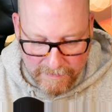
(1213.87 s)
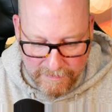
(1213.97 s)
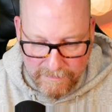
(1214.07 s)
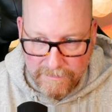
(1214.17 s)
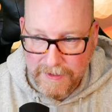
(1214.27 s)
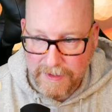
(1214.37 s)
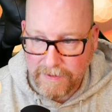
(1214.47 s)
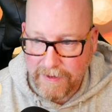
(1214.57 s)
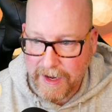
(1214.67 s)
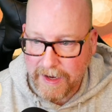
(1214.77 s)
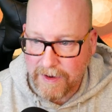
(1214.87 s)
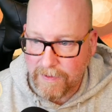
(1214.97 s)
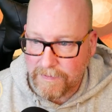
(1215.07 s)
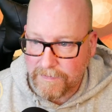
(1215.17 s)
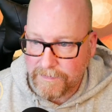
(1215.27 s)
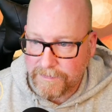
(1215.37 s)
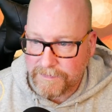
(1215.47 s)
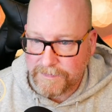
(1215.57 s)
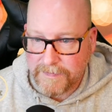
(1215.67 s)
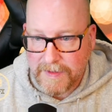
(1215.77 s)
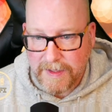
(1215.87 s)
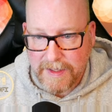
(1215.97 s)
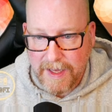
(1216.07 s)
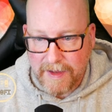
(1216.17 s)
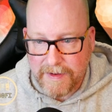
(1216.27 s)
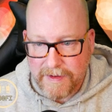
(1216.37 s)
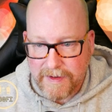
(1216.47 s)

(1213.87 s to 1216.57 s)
Victor Echo. Yeah,